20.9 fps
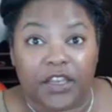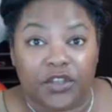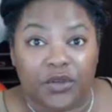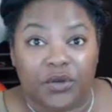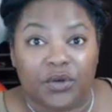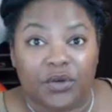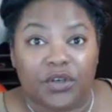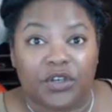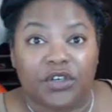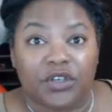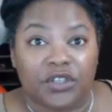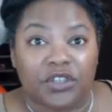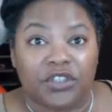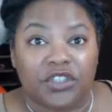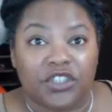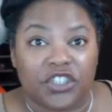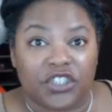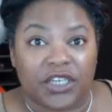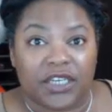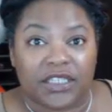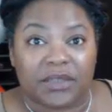that you
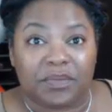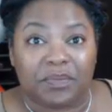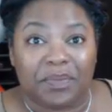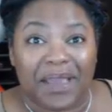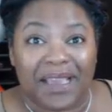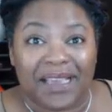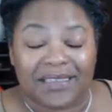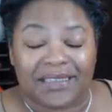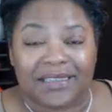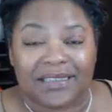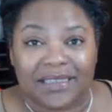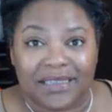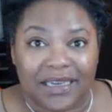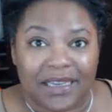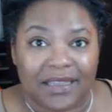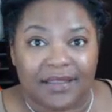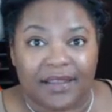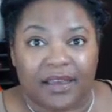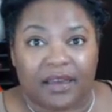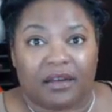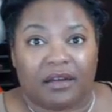could just paste it
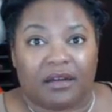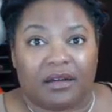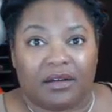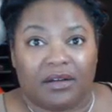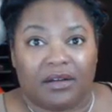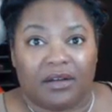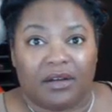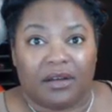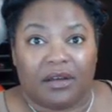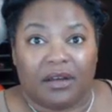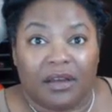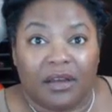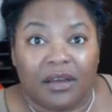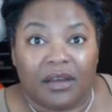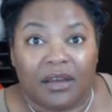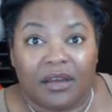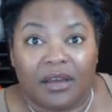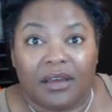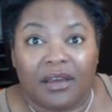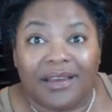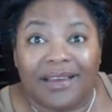in there.
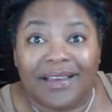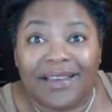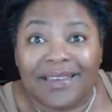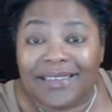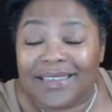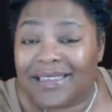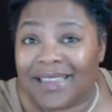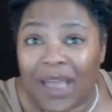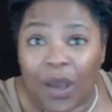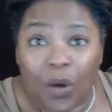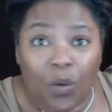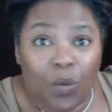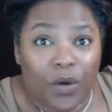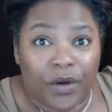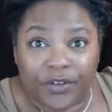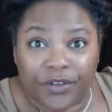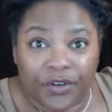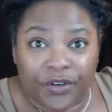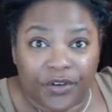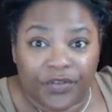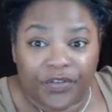Isn't that
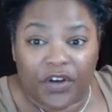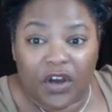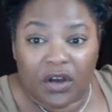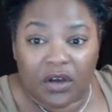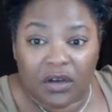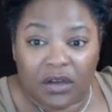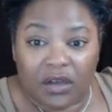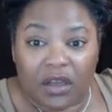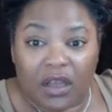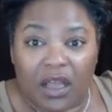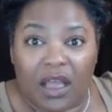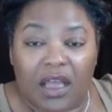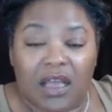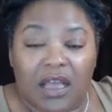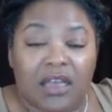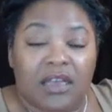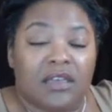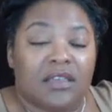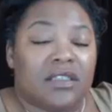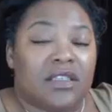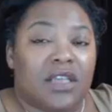wonderful?
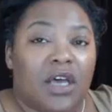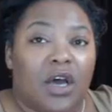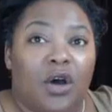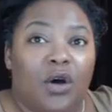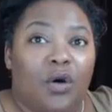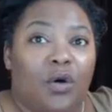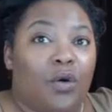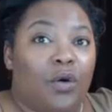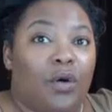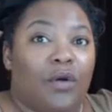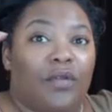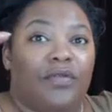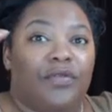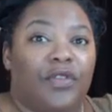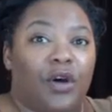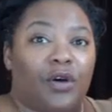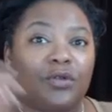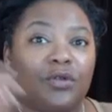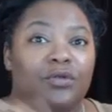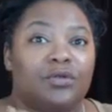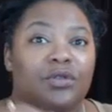So
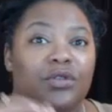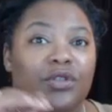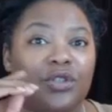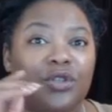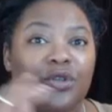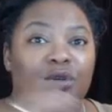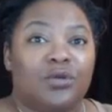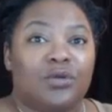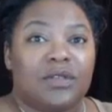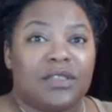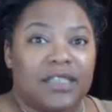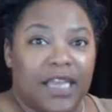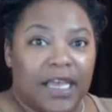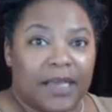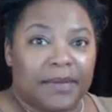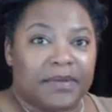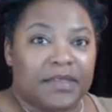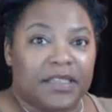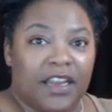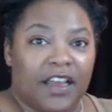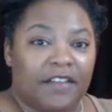those 2
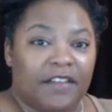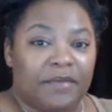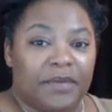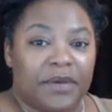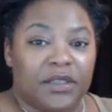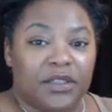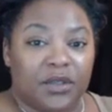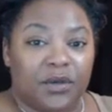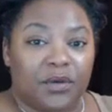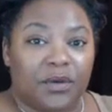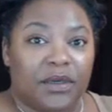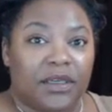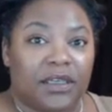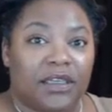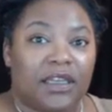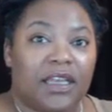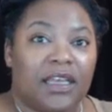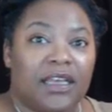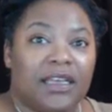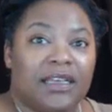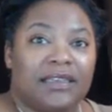steps that I've been
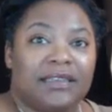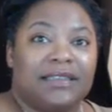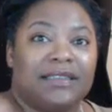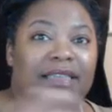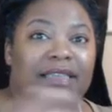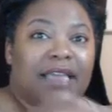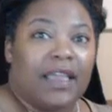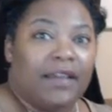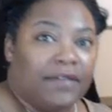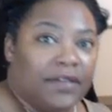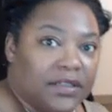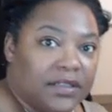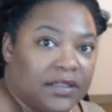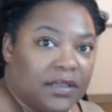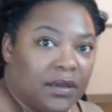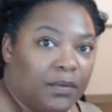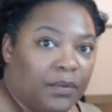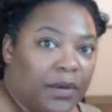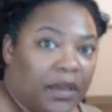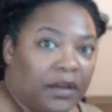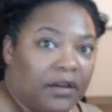doing, save it
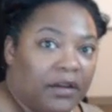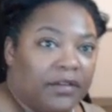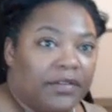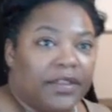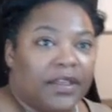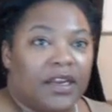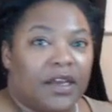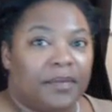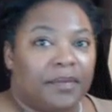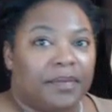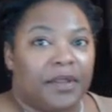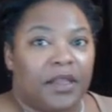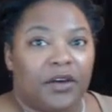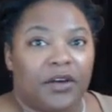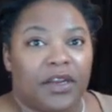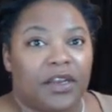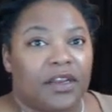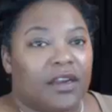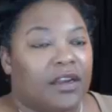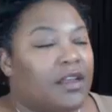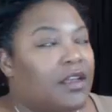somewhere, then
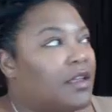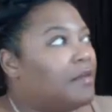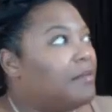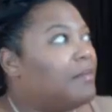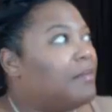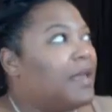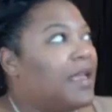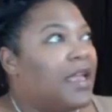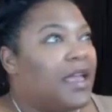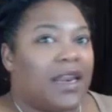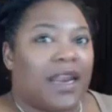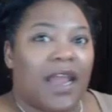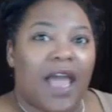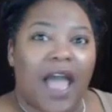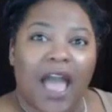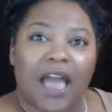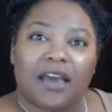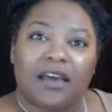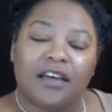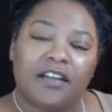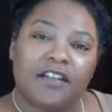upload it, man,
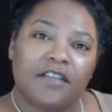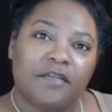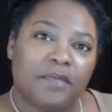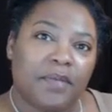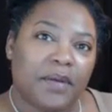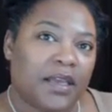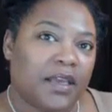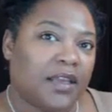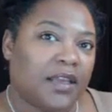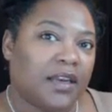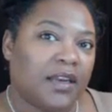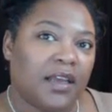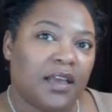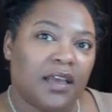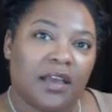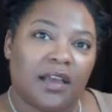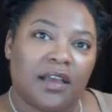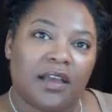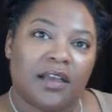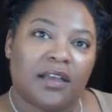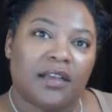I could have been
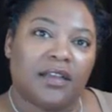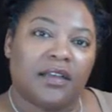